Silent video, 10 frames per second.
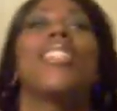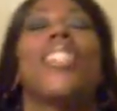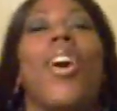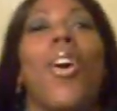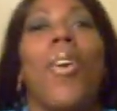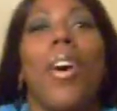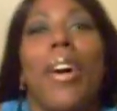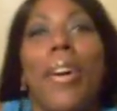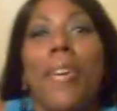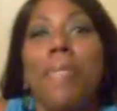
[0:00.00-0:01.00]
So,
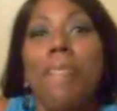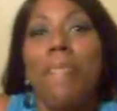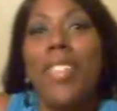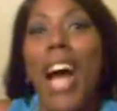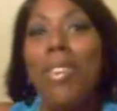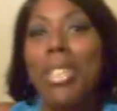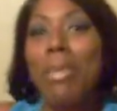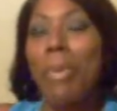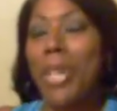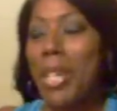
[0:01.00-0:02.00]
um, that
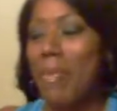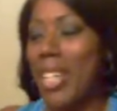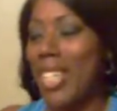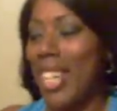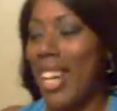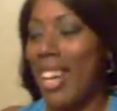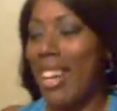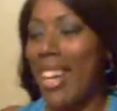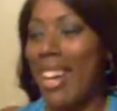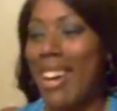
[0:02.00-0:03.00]
was pretty much
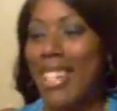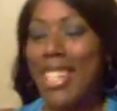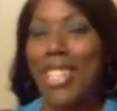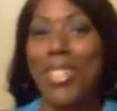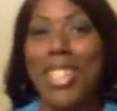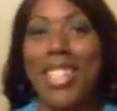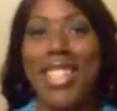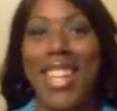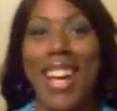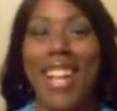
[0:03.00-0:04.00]
it. I just wanted
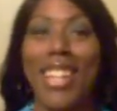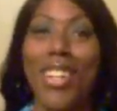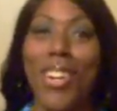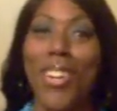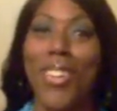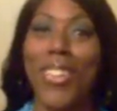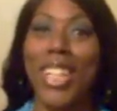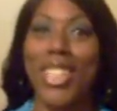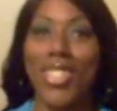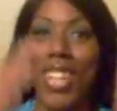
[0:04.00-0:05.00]
to say hello,
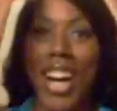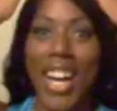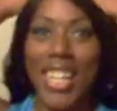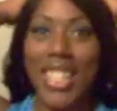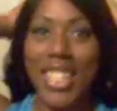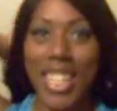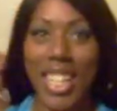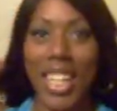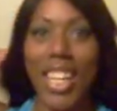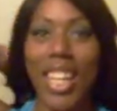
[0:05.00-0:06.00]
let you guys
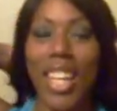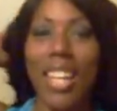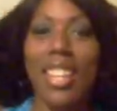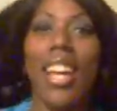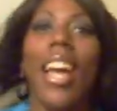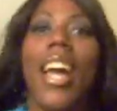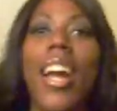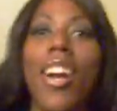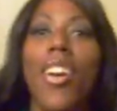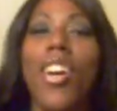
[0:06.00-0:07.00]
see the
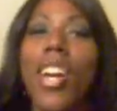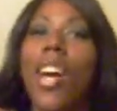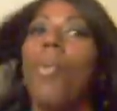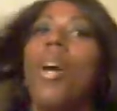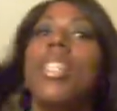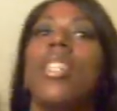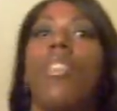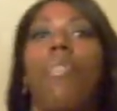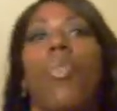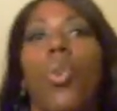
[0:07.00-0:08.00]
hair. It wasn't
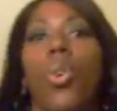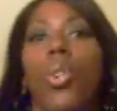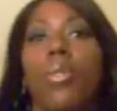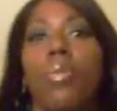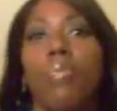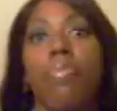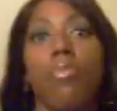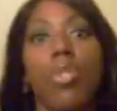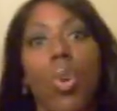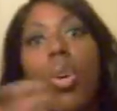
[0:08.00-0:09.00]
a full
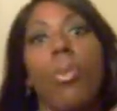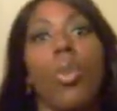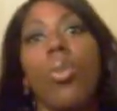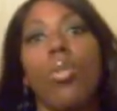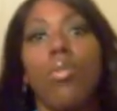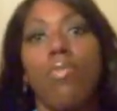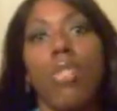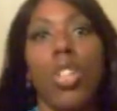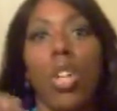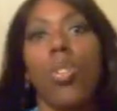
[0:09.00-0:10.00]
normal,
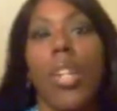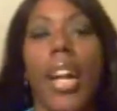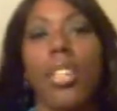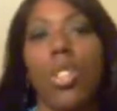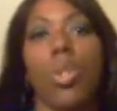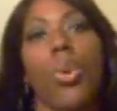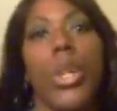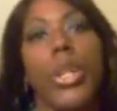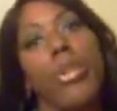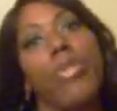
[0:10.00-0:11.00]
you know, like
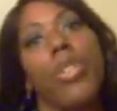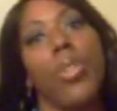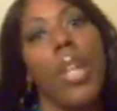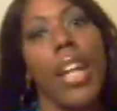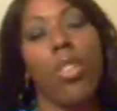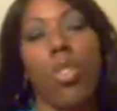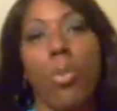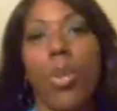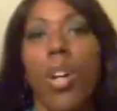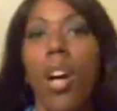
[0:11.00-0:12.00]
tutorial review like normal